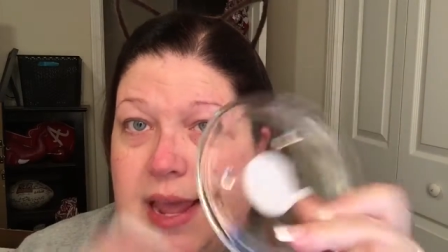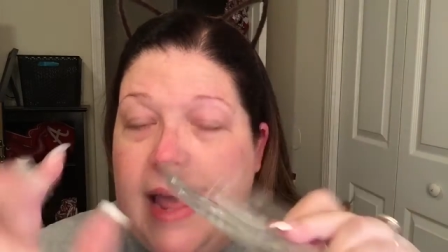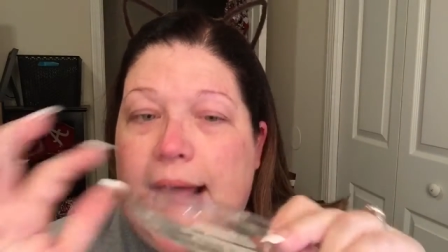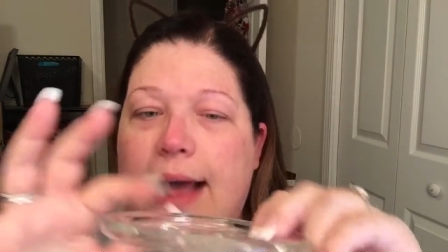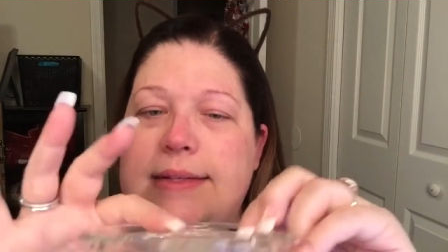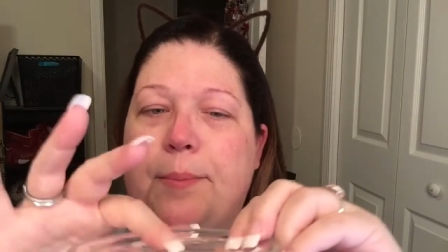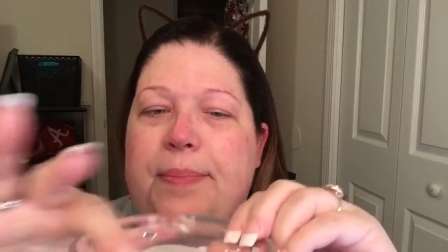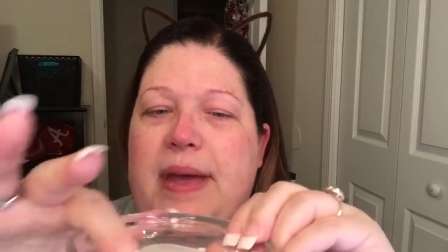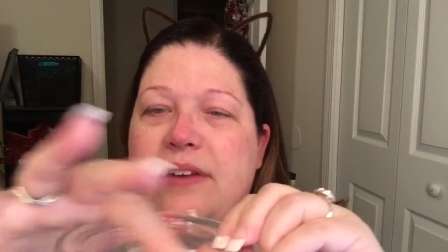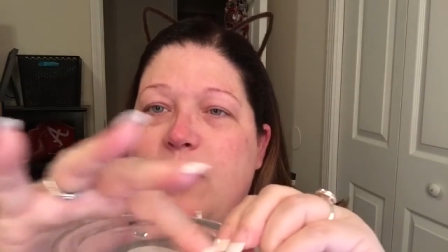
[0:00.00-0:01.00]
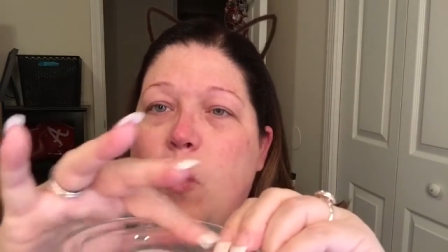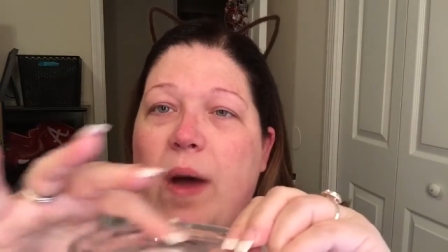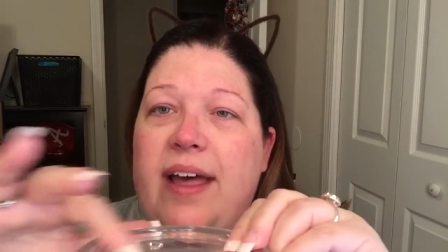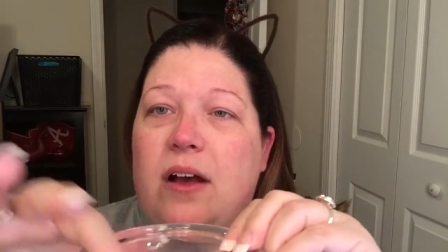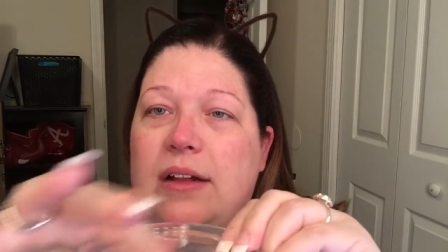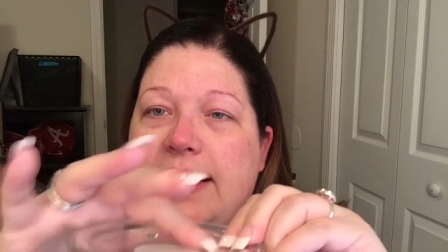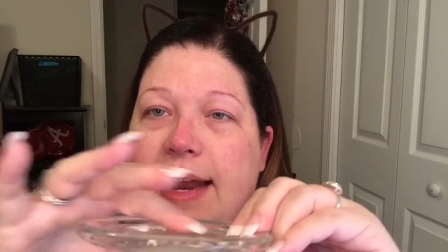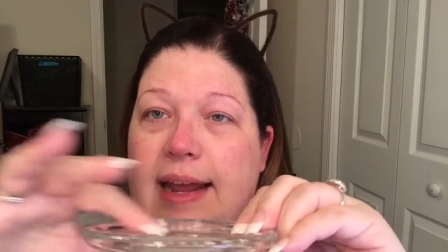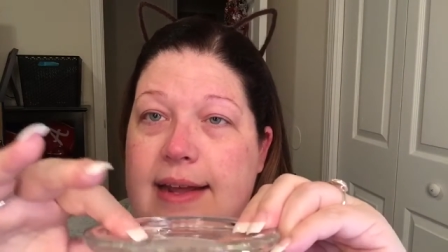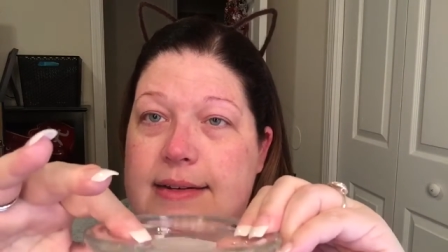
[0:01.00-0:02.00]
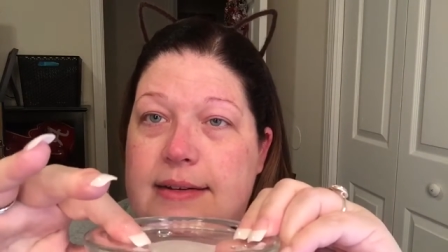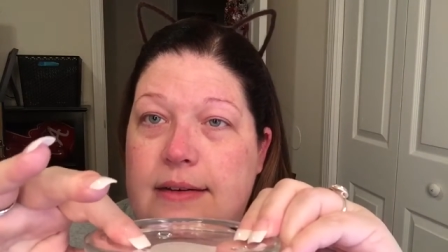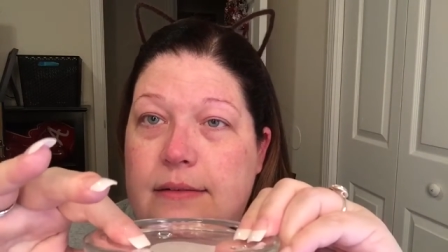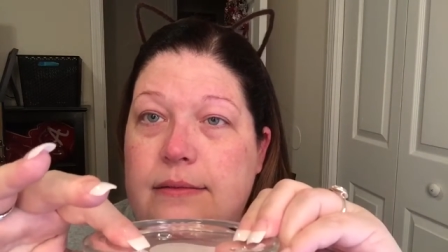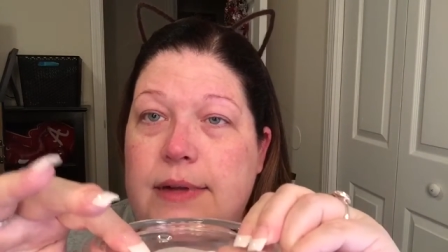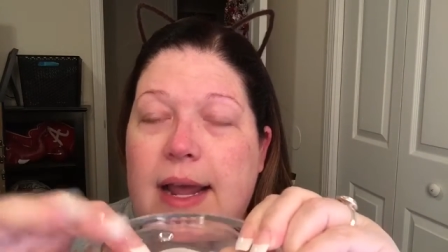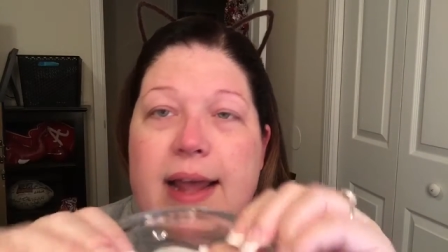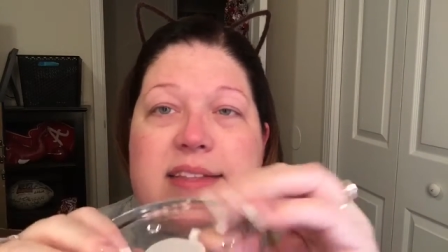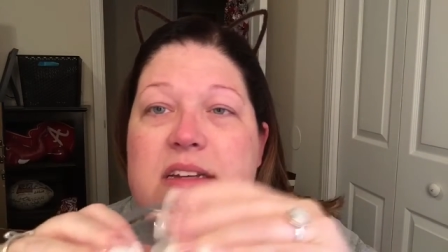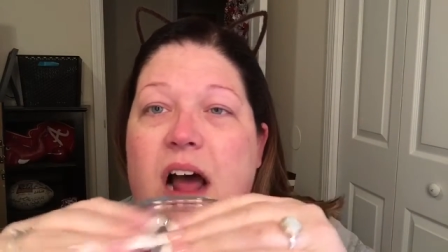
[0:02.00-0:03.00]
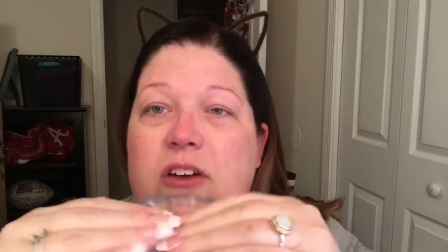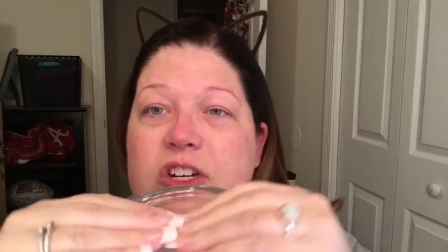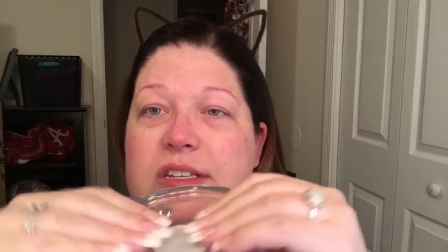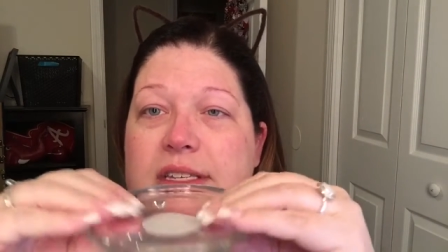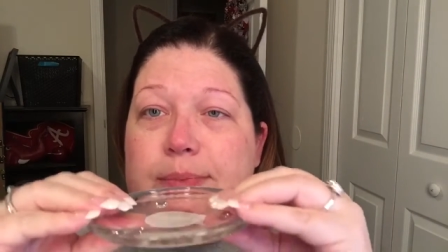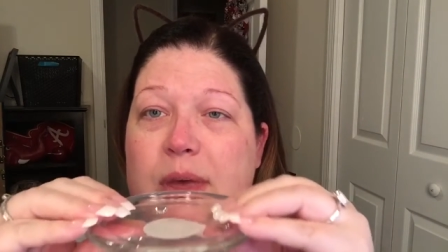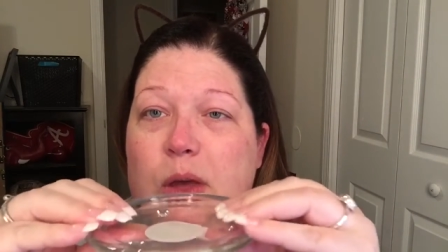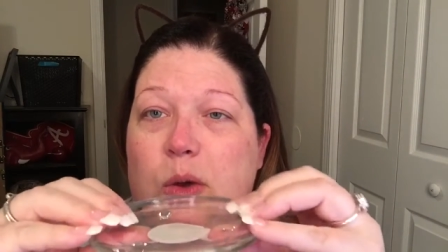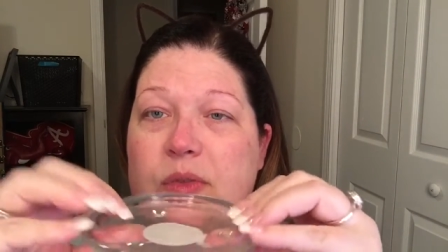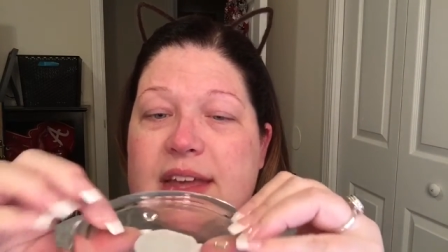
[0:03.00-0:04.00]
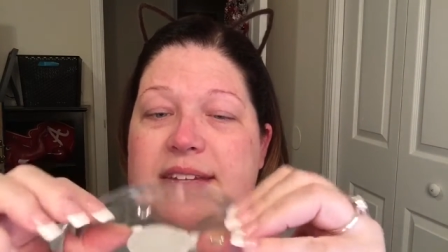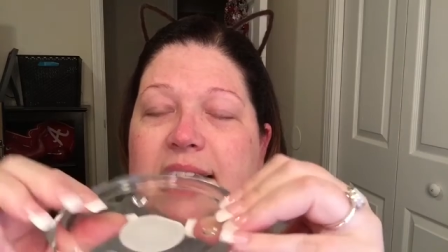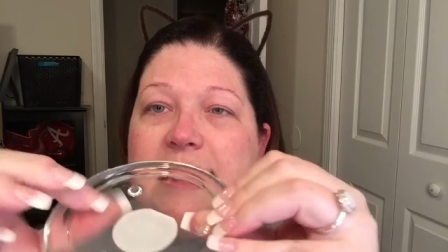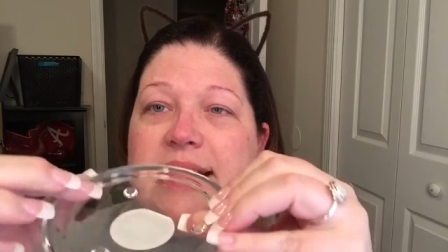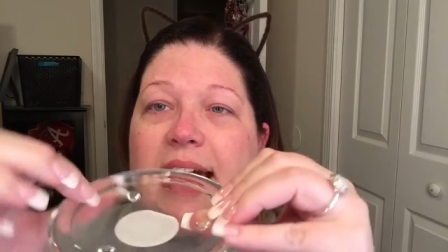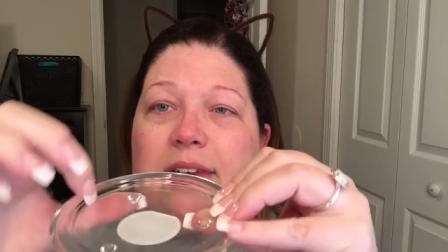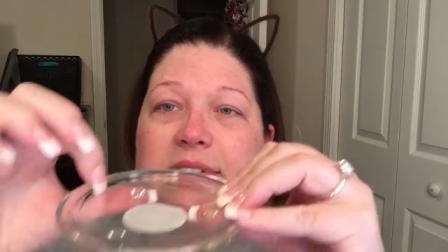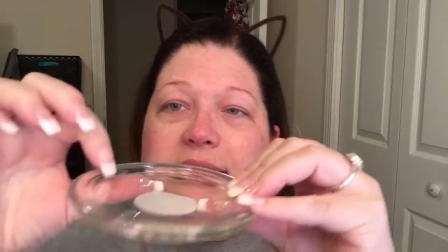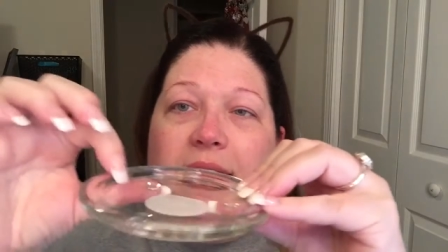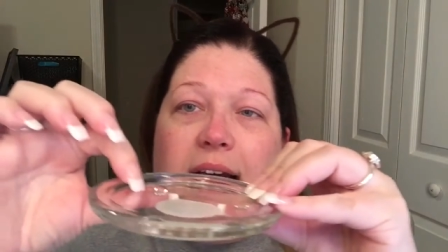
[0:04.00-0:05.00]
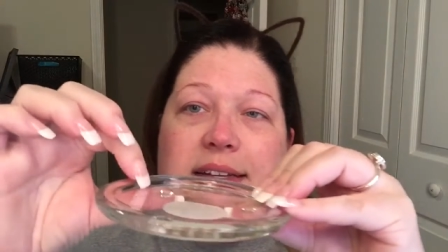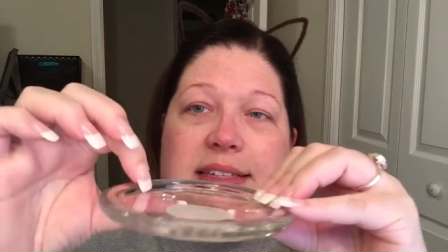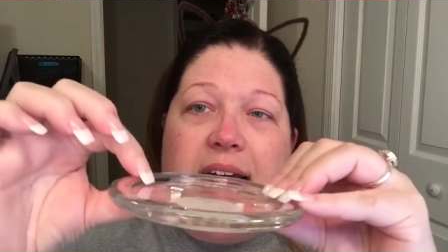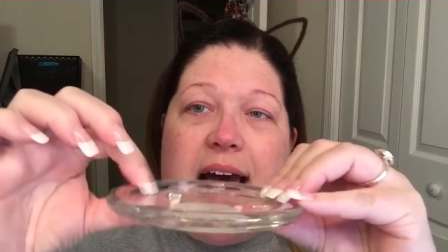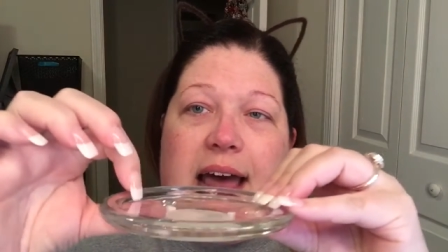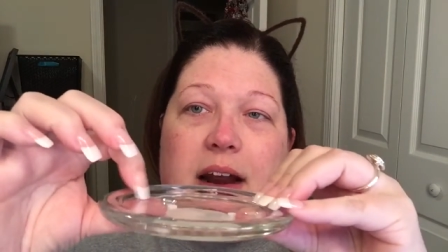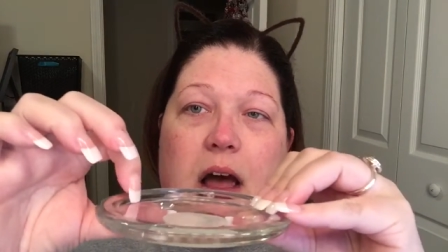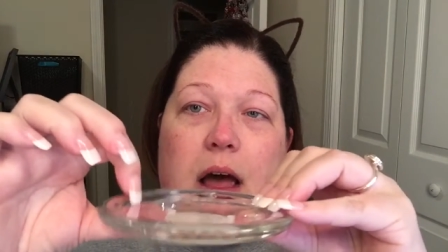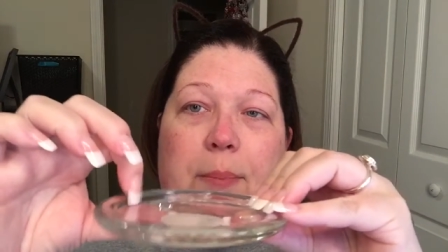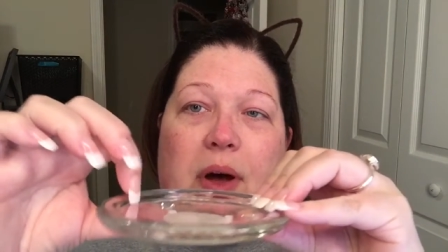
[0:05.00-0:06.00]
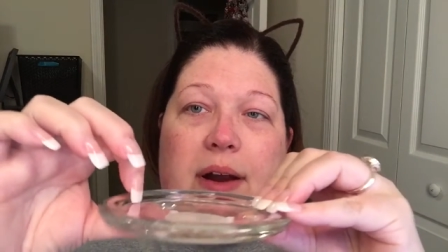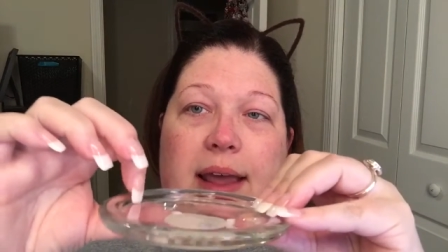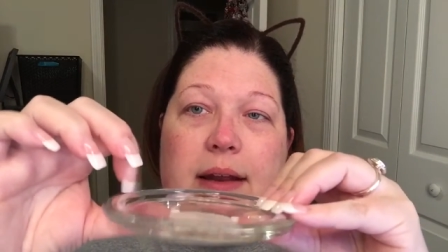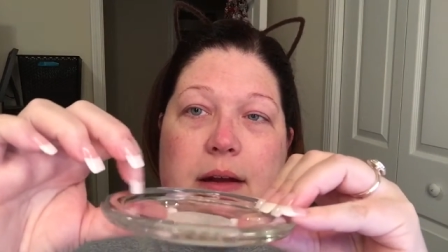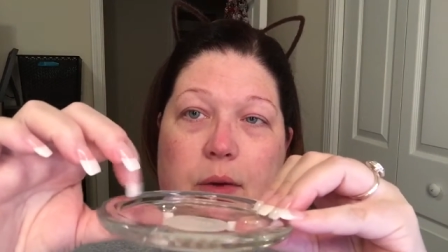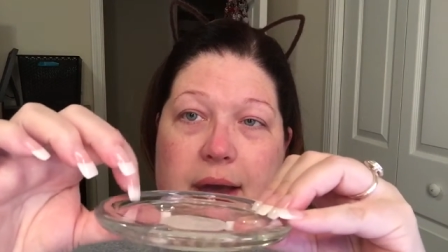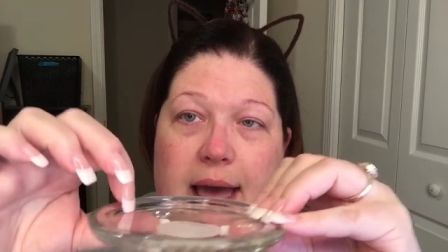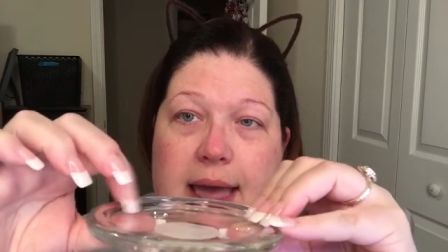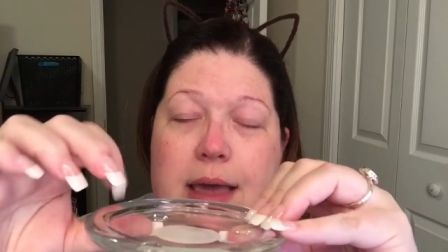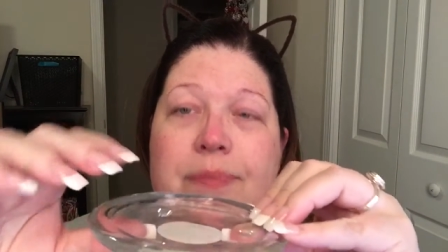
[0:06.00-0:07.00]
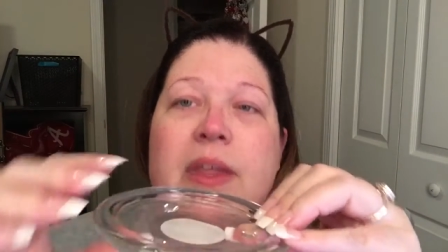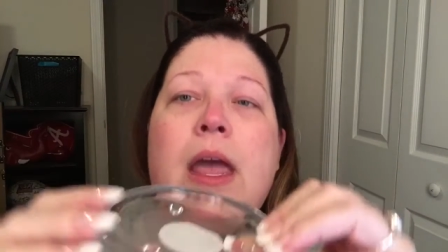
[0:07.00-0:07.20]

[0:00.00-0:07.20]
It has a bit of a well in it. It's not just smooth. It does have a side up on it, okay?